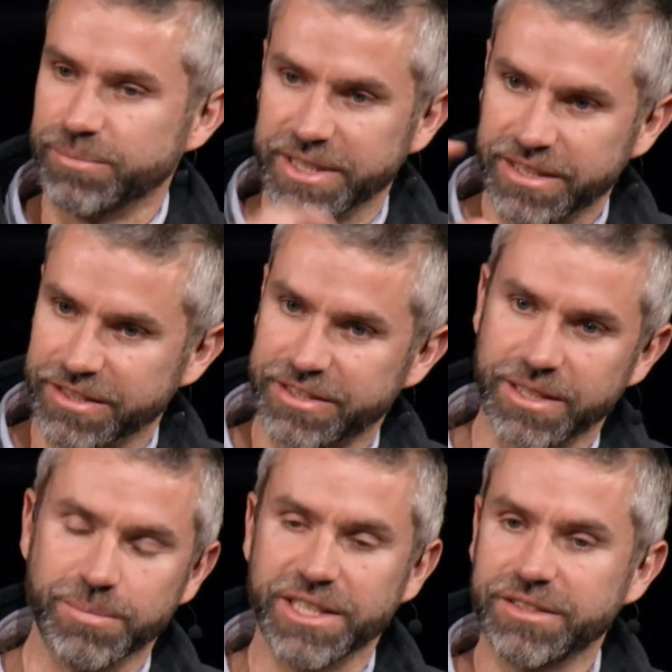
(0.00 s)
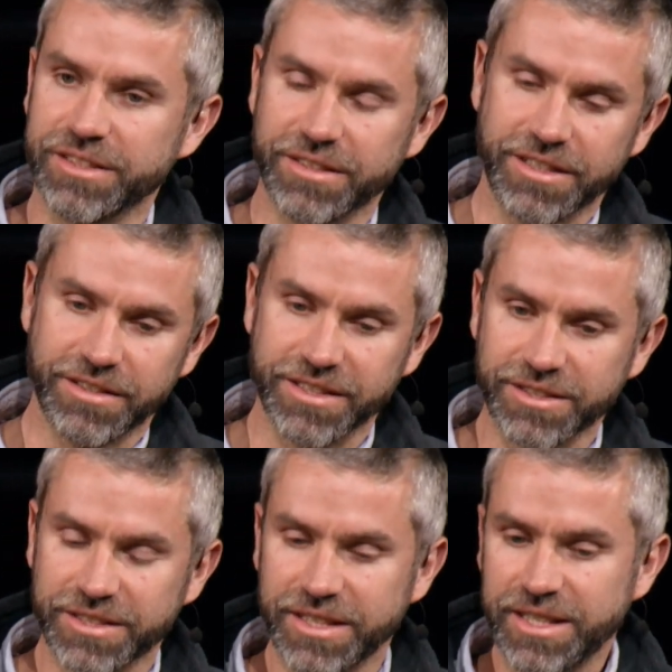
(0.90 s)
being able to segment and
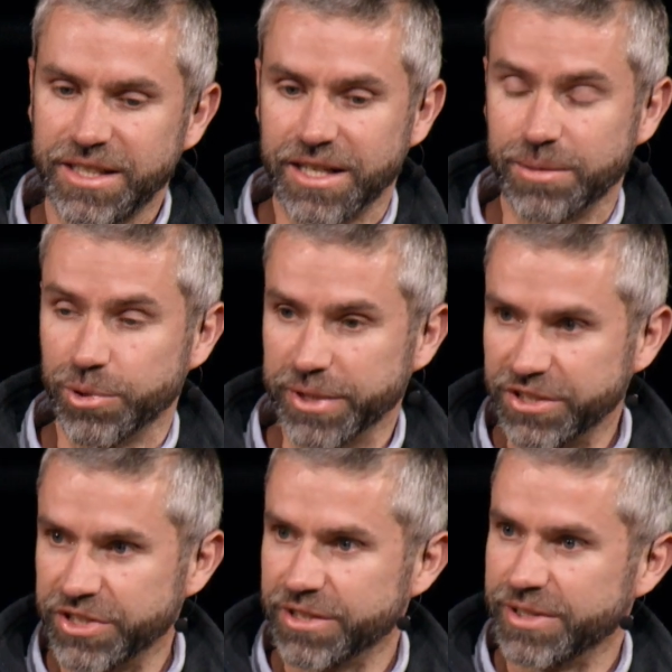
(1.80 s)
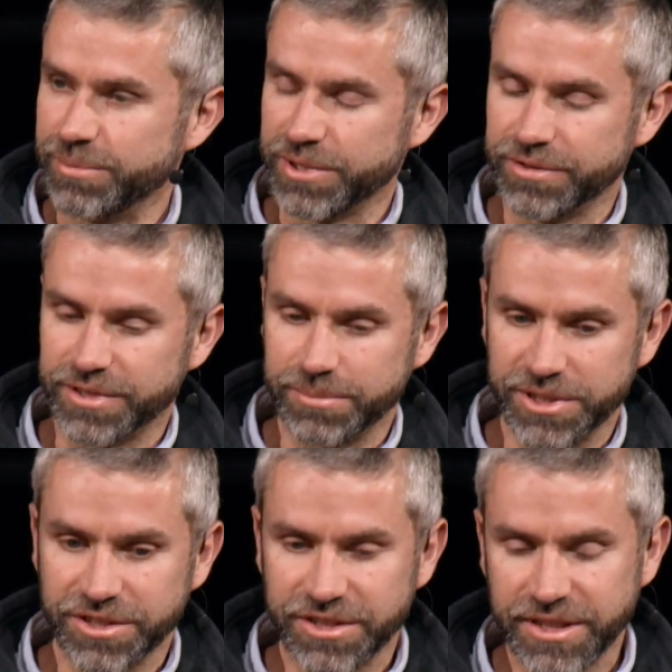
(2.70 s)
things. But we can generate beautiful
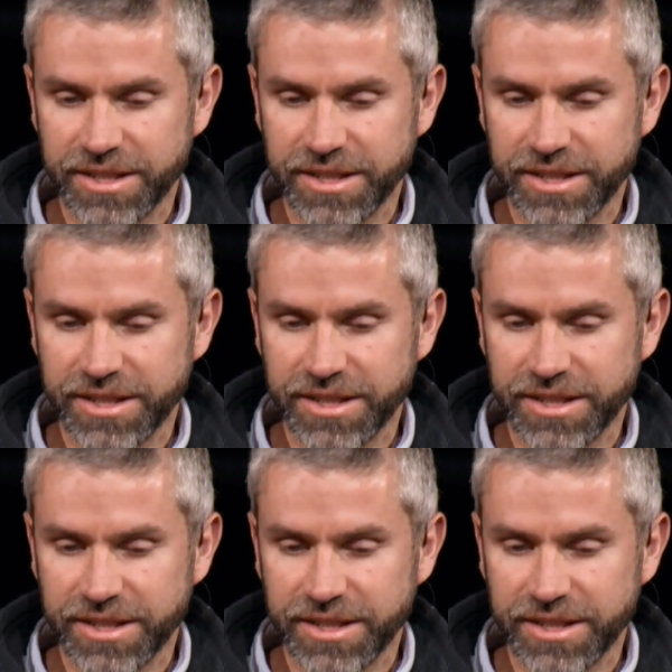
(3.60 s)
images.